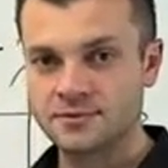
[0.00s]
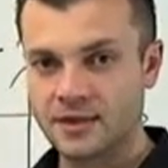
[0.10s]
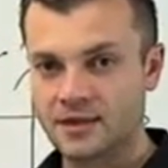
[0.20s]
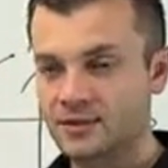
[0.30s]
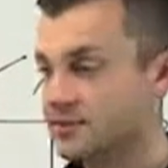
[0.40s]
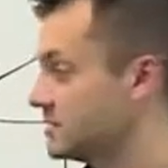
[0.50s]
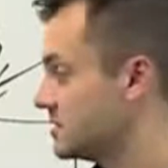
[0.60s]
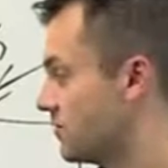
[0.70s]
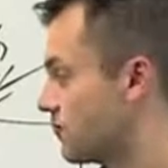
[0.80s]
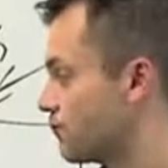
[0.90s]
Okay? This
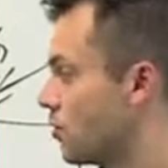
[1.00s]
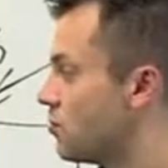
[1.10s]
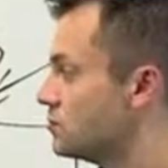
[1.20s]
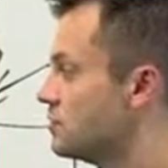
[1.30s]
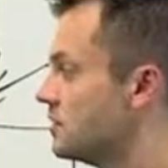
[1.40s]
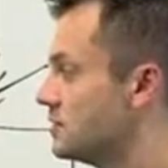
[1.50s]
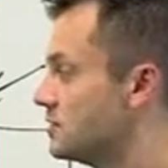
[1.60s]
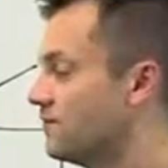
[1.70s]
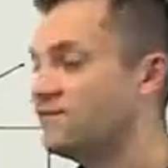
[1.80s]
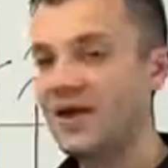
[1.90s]
is a road
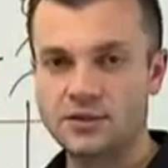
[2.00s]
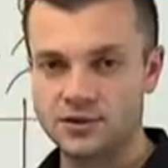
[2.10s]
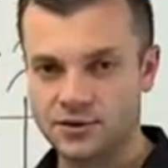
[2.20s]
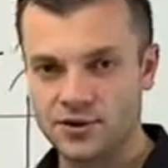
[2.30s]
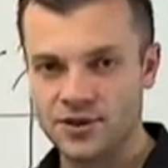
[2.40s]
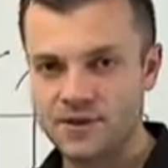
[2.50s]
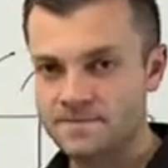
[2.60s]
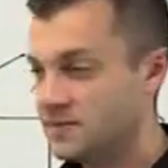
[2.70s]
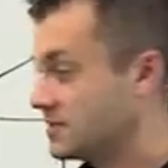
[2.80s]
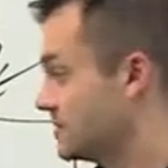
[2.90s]
to failure.
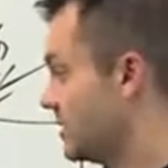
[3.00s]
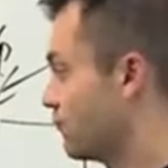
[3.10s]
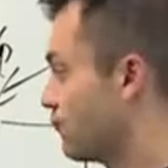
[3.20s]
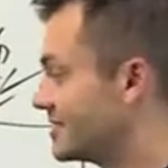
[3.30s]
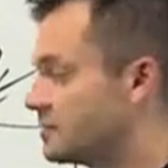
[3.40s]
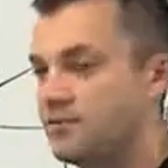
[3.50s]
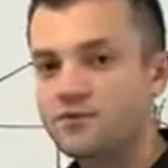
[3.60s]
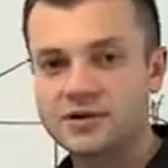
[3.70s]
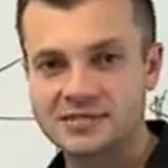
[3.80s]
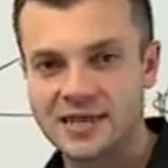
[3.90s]
This is a recipe
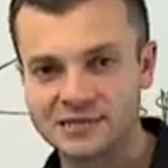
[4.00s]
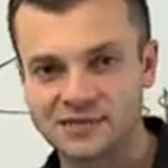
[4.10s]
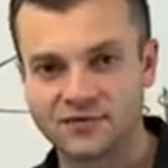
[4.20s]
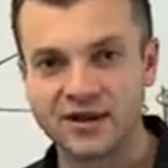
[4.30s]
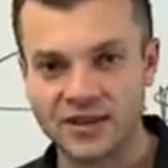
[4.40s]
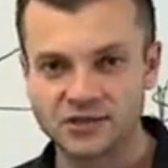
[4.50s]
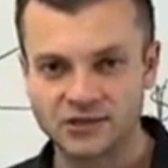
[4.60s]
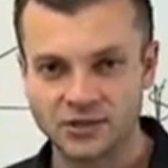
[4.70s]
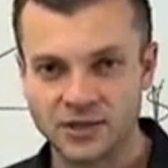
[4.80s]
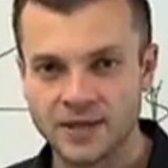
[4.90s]
for disaster
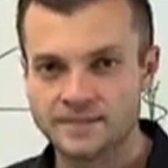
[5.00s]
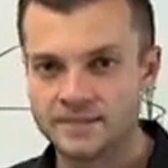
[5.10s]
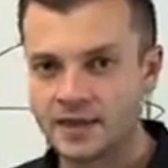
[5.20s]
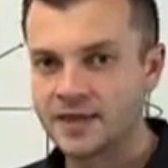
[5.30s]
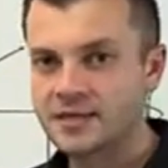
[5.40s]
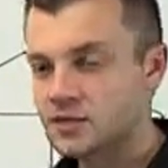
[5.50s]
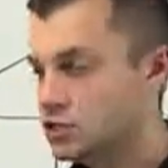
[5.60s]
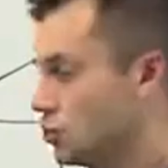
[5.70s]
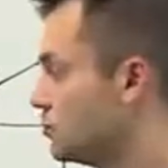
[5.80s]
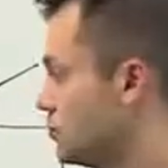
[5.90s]
financially. Okay?
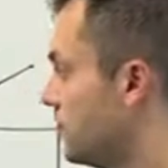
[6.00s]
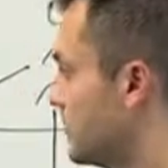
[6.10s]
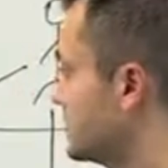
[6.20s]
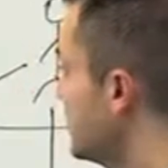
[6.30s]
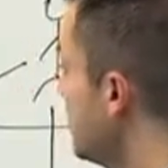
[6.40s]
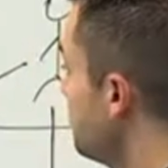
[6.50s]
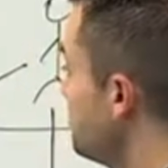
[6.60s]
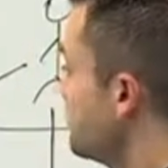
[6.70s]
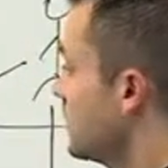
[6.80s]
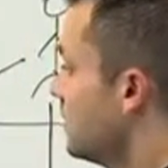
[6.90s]
Don't do this.
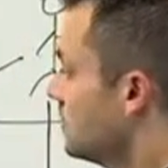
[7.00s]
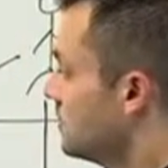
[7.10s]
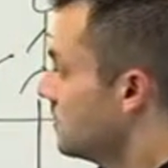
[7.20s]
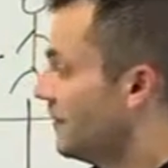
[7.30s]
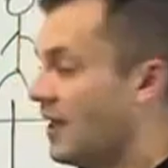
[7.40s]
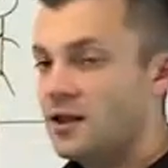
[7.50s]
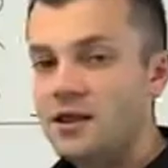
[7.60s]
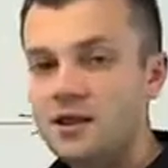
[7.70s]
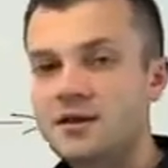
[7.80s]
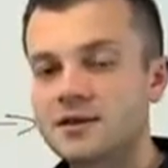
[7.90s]
Then,